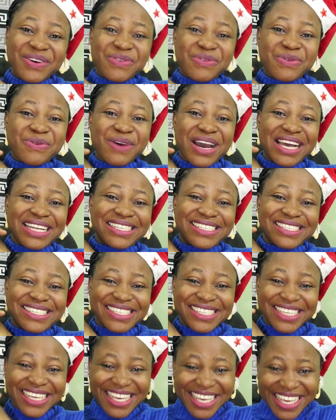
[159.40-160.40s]
We were
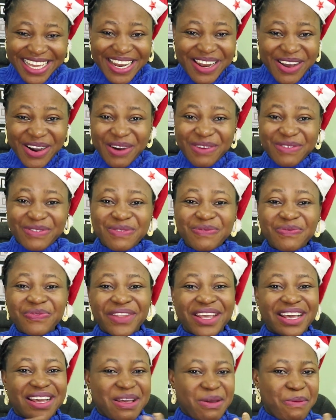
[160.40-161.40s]
thinking of
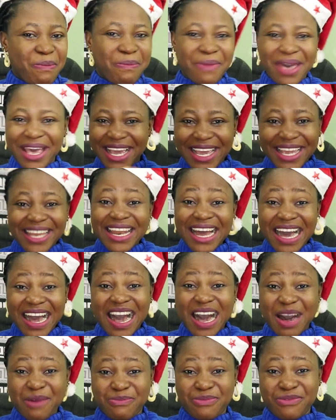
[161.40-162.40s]
making that
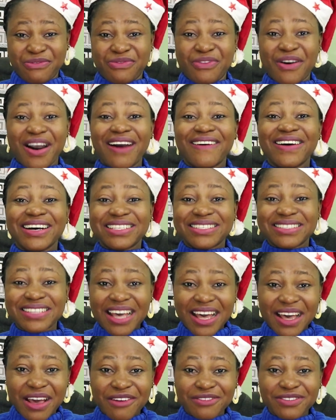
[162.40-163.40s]
happen for
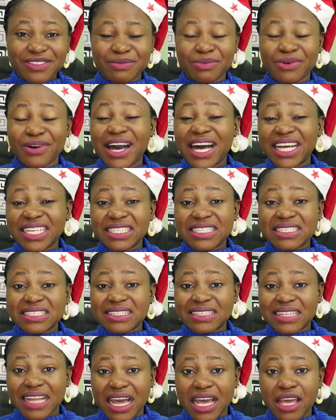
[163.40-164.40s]
ourselves, but at
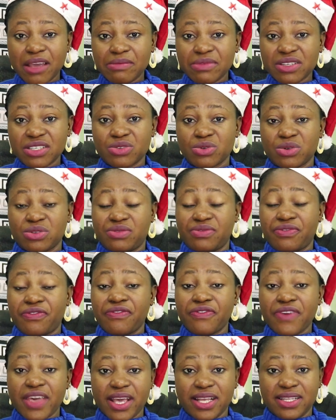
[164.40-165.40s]
this time, this was
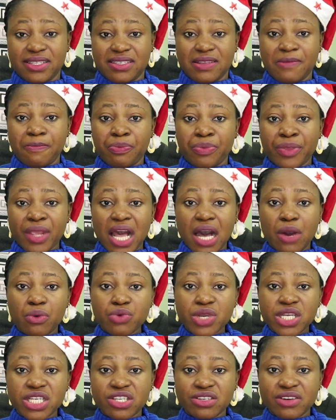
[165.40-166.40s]
fate,
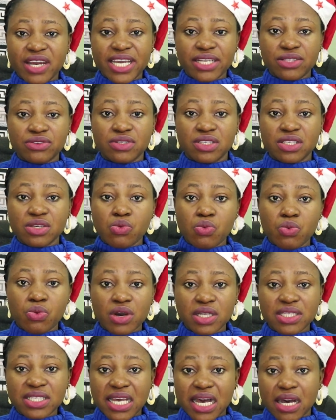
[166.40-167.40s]
and we trying to see
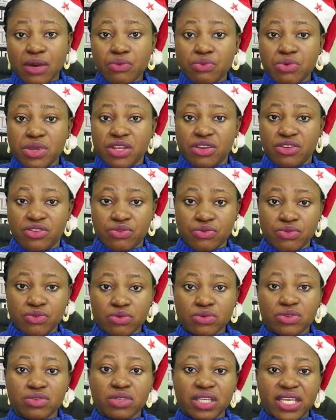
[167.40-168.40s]
what can we
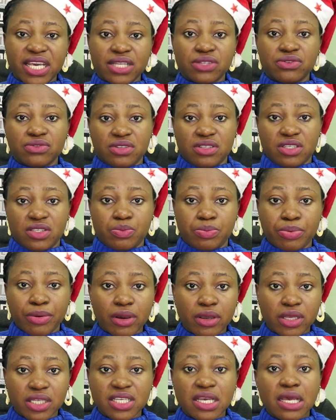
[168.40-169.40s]
do to get to this
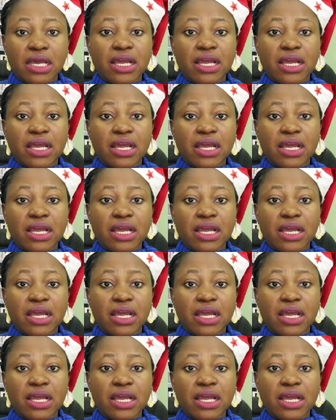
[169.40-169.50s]
point